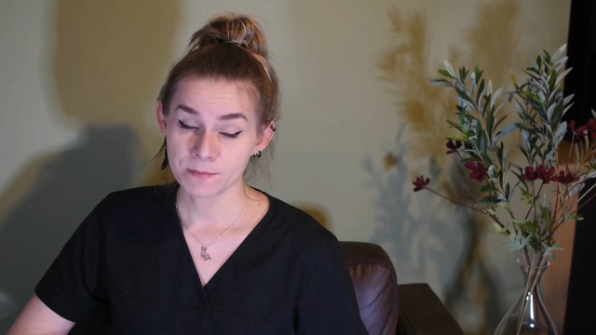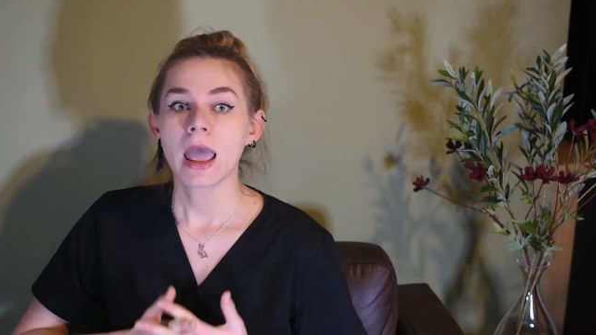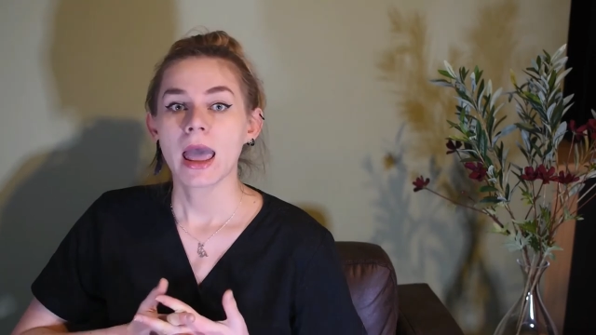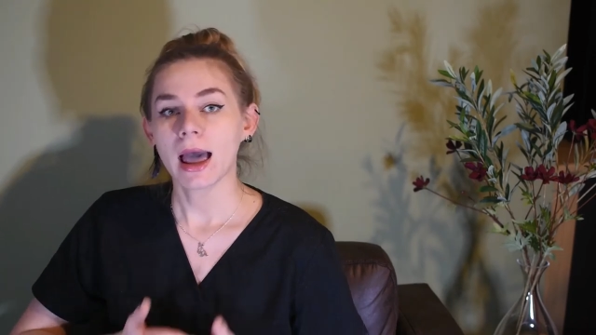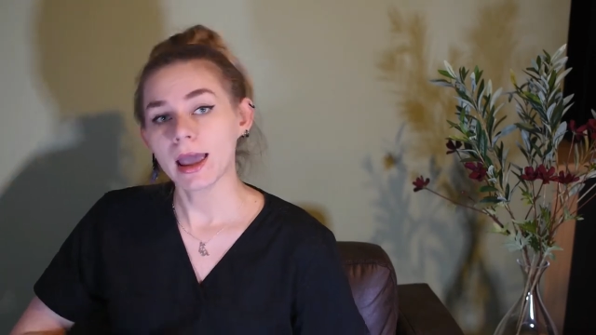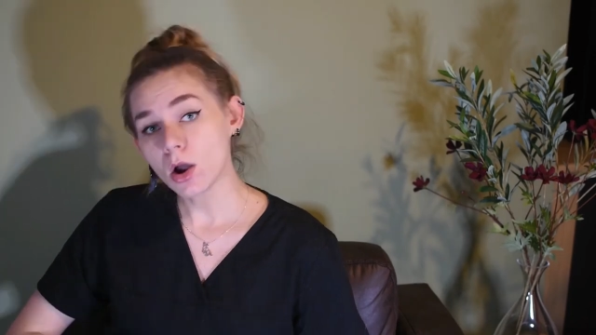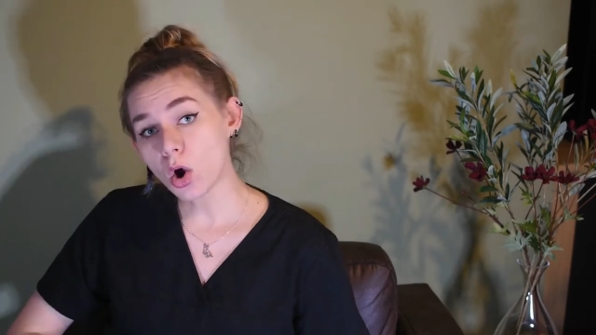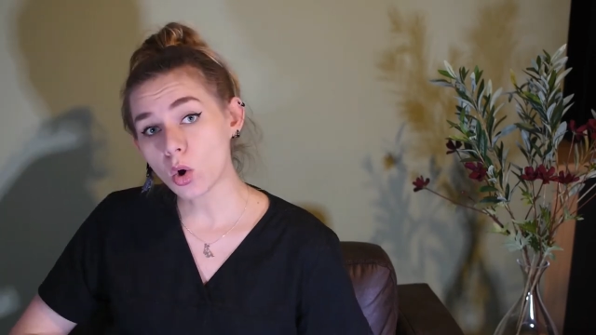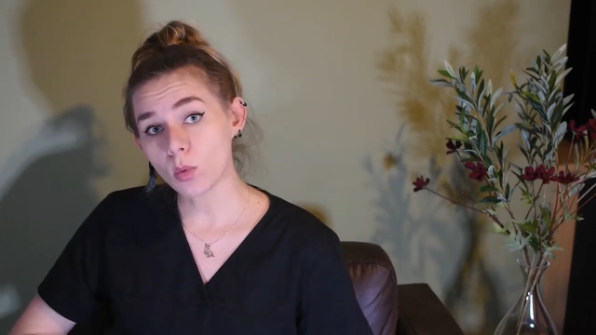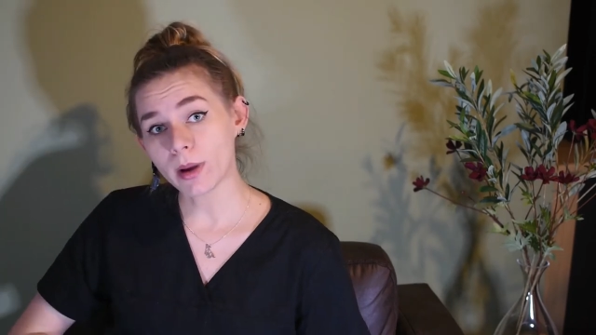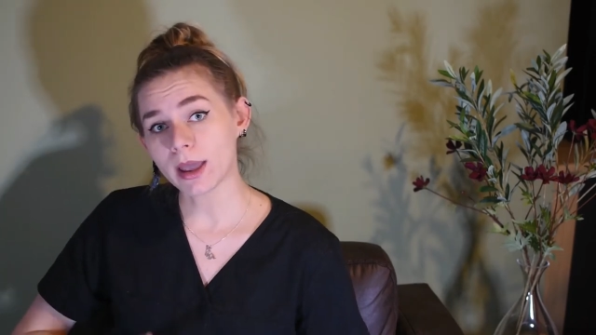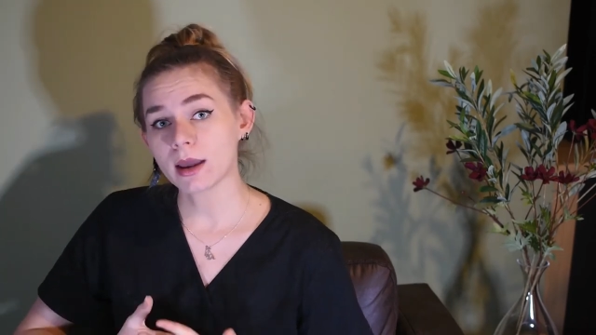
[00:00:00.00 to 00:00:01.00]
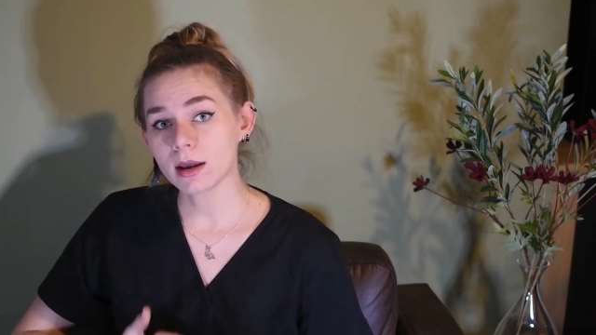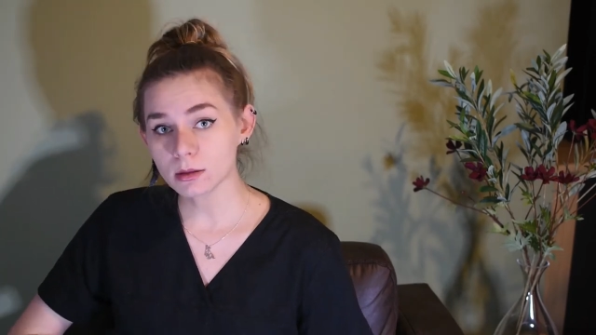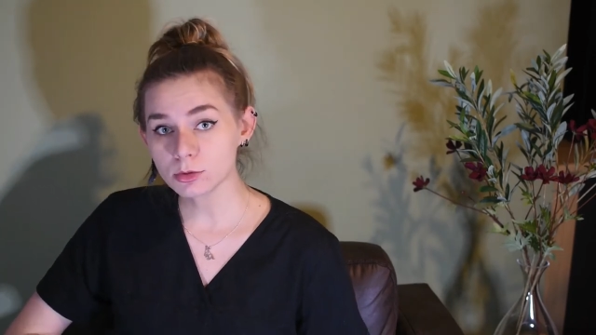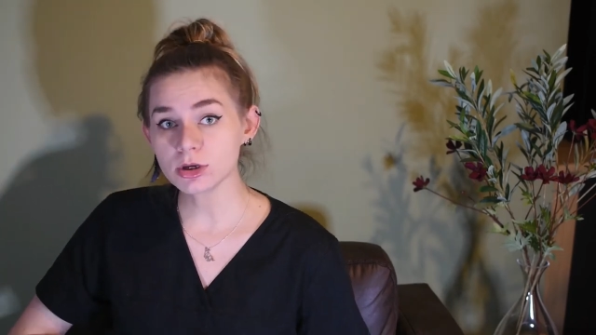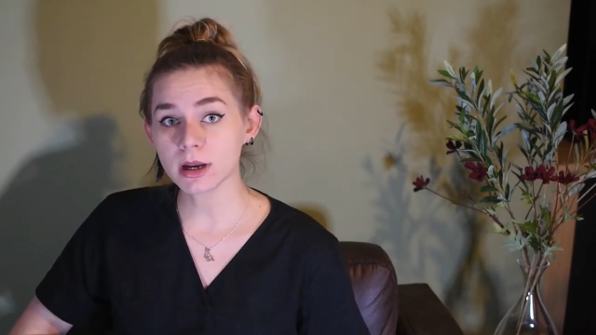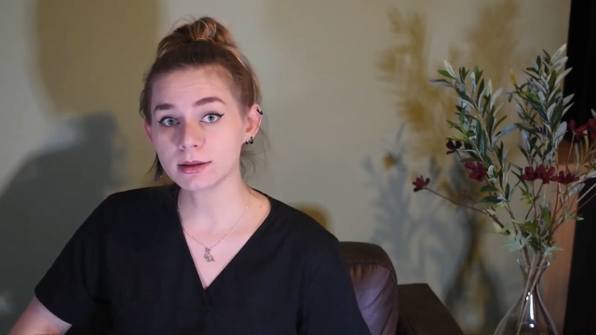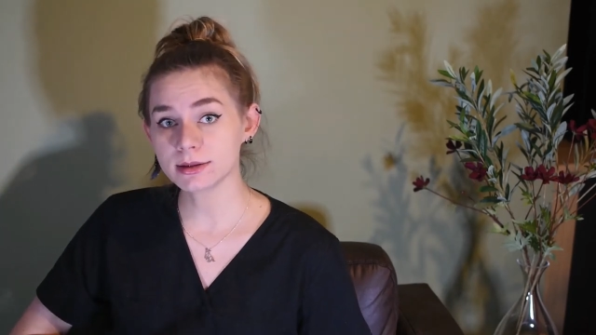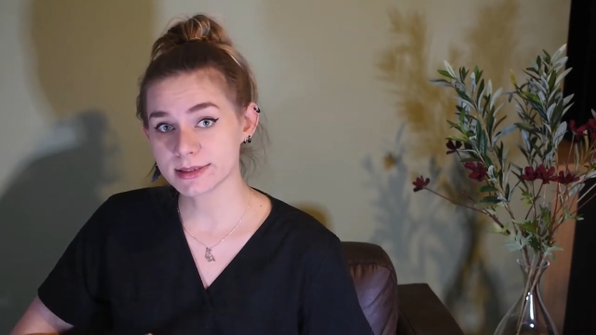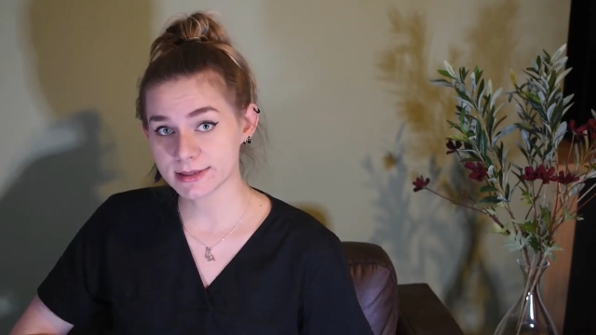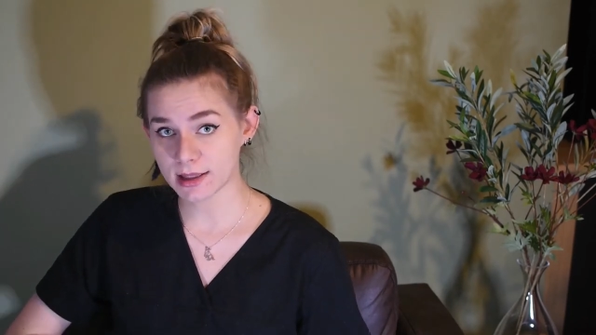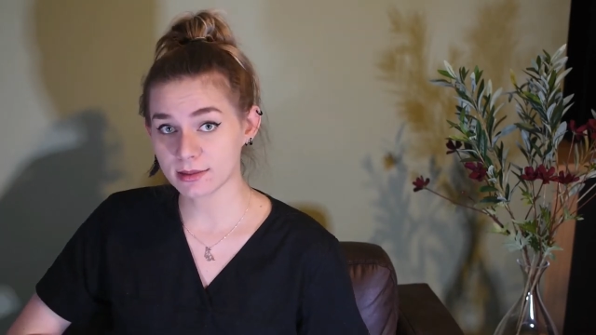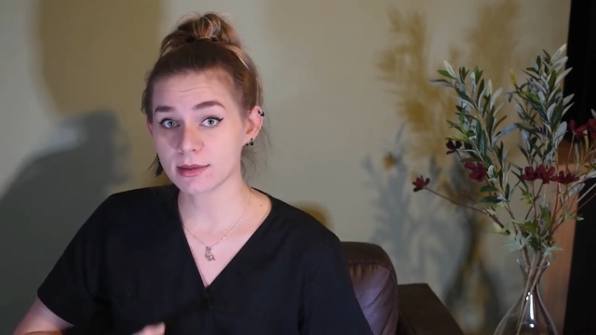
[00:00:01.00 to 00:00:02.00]
I hope I helped you
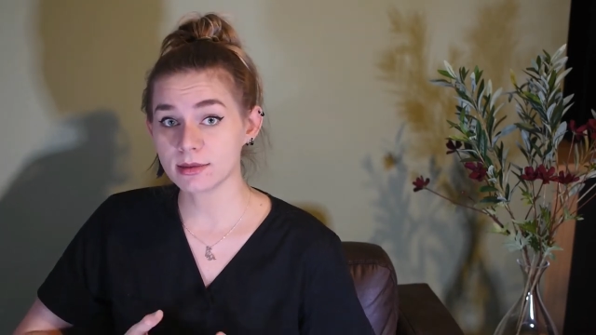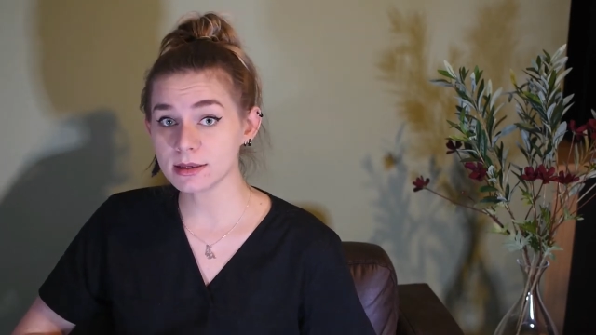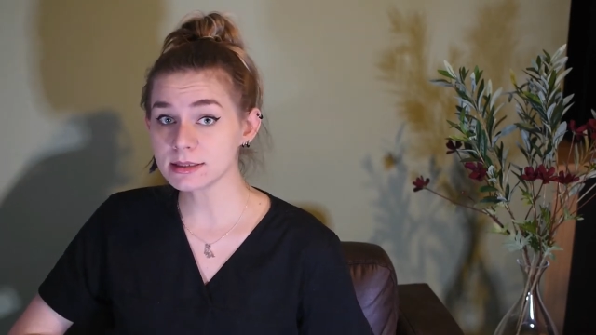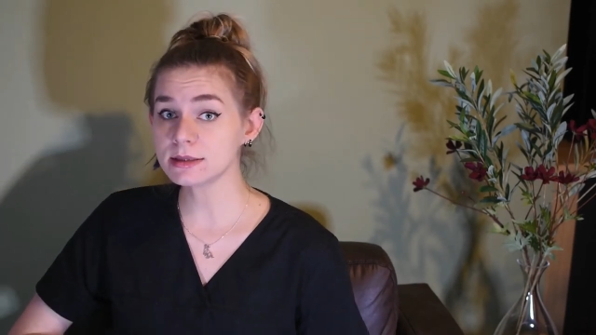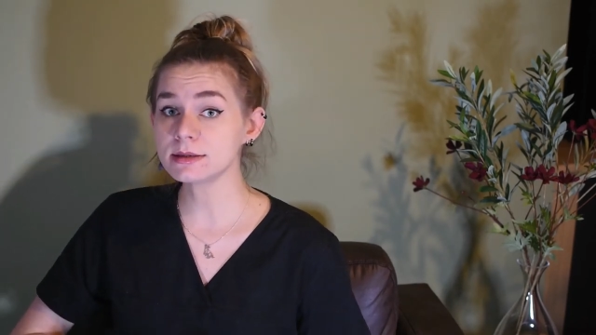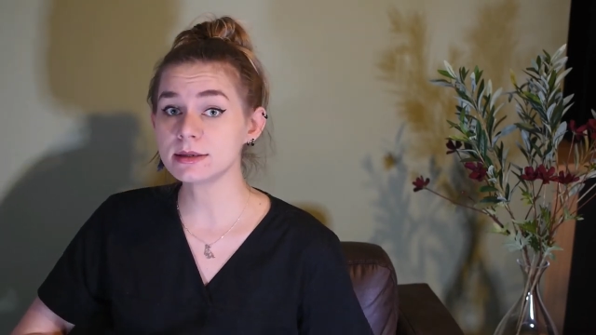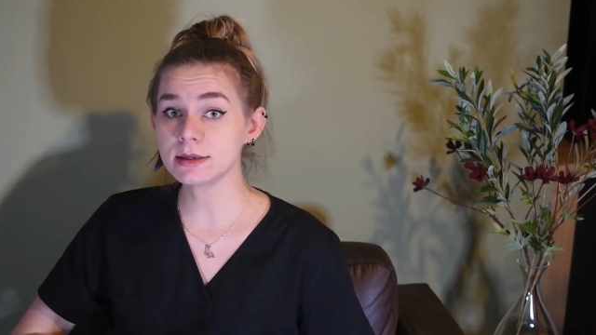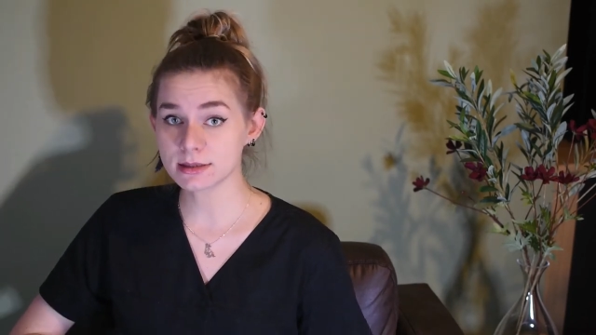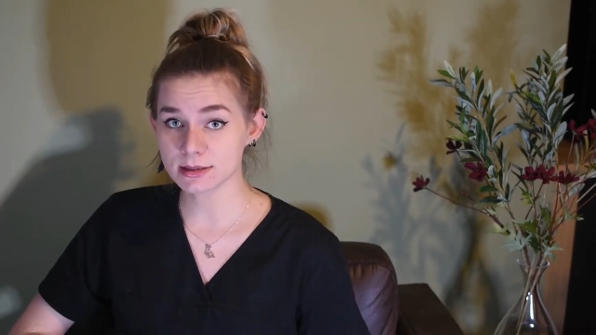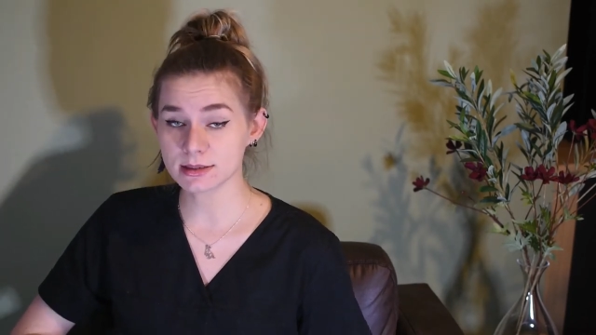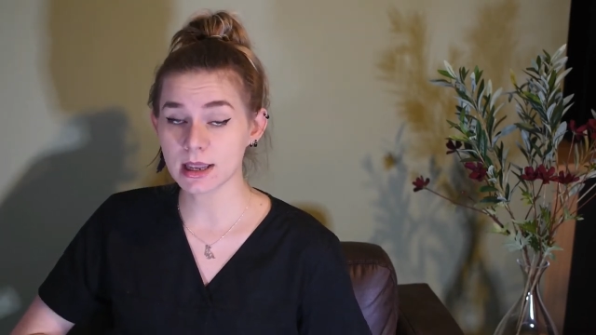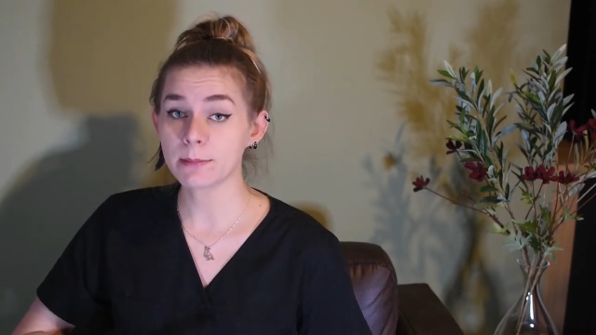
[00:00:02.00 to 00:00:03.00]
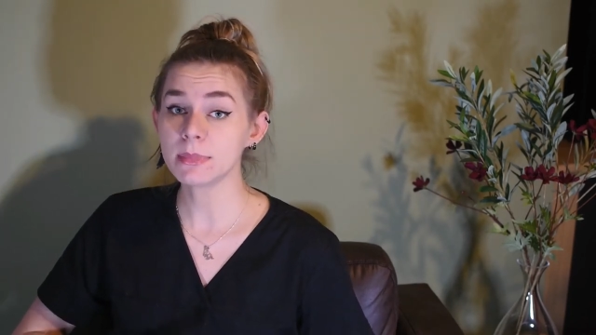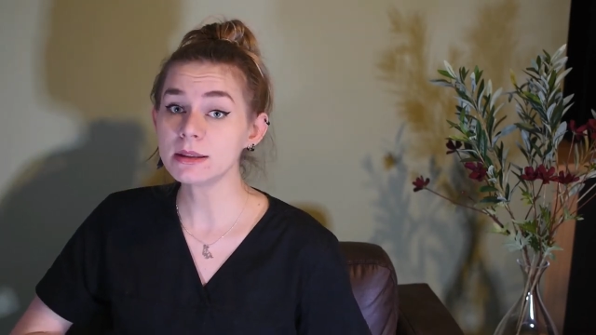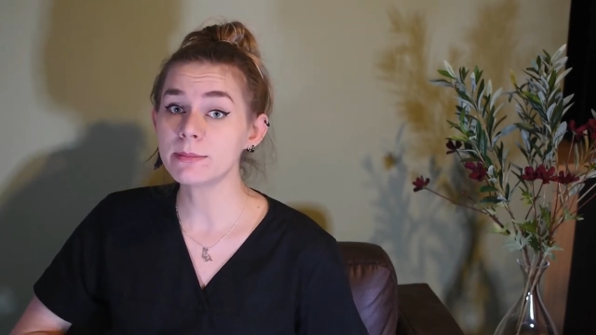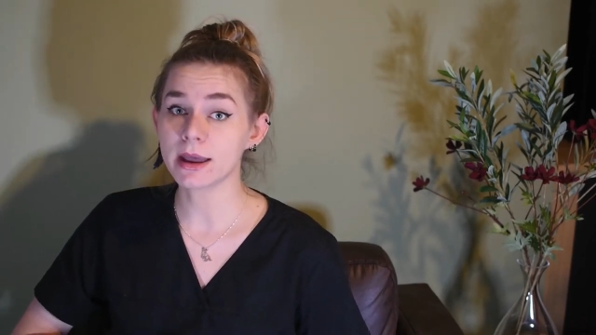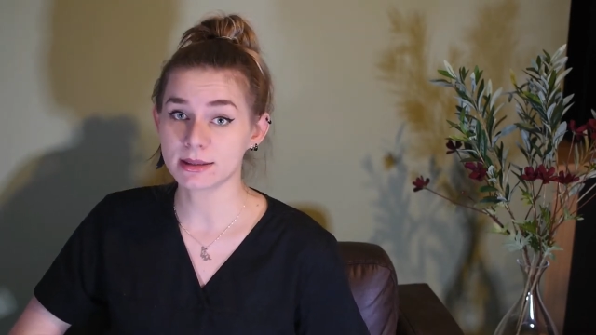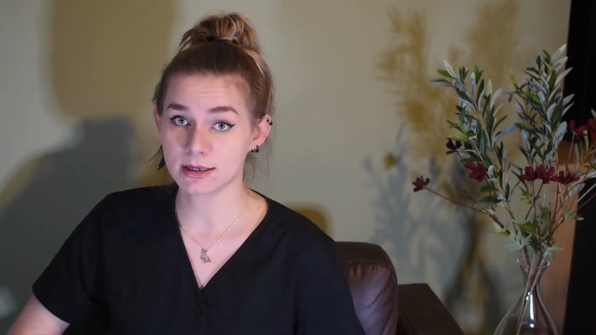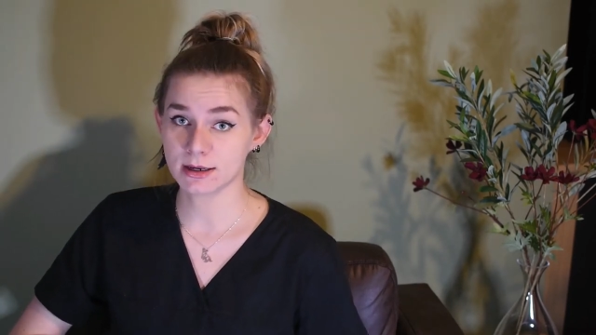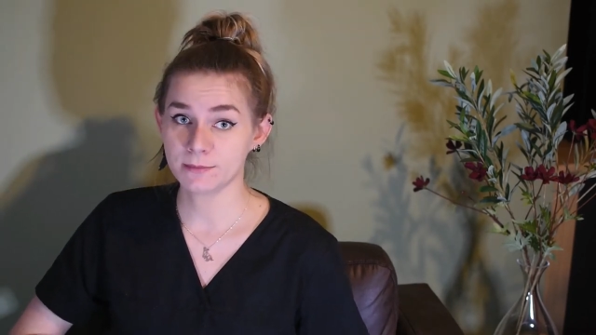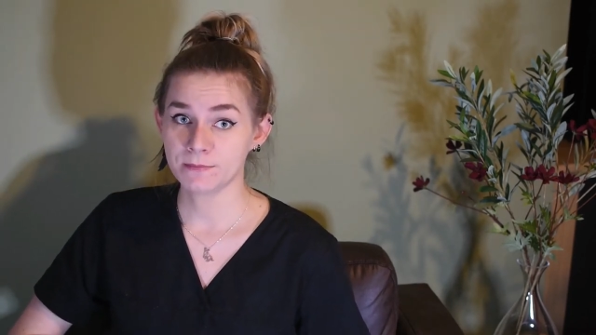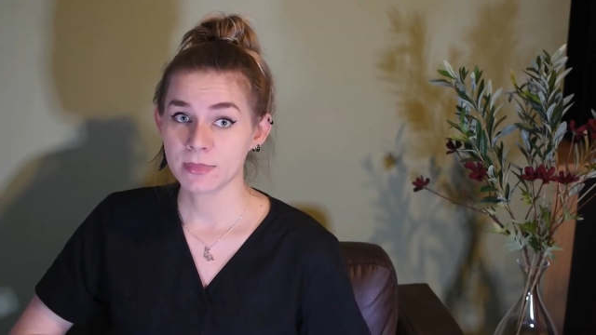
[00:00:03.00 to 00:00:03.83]
understand these diseases a bit better.